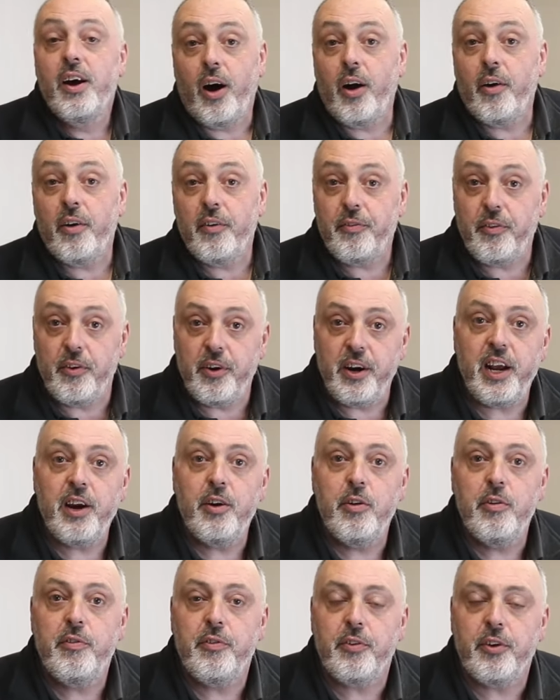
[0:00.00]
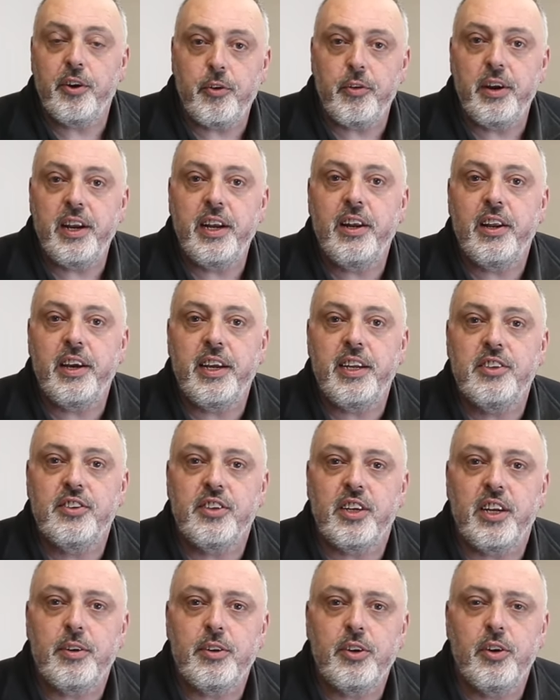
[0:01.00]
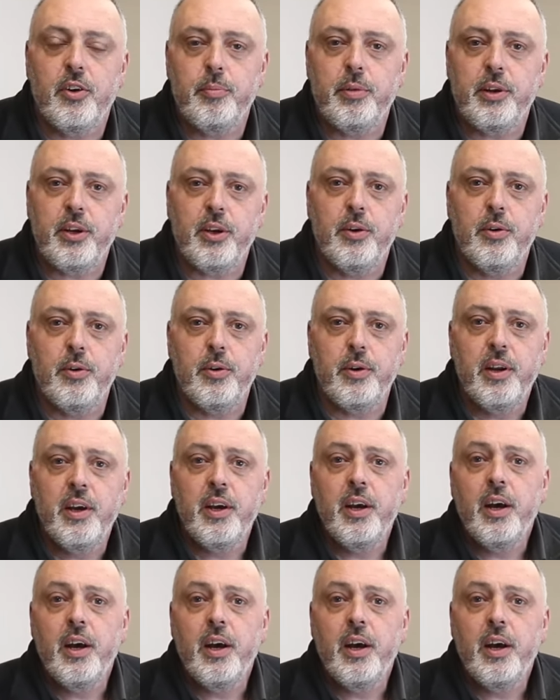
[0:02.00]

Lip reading: or for now for the grid lines that I'm going to be doing,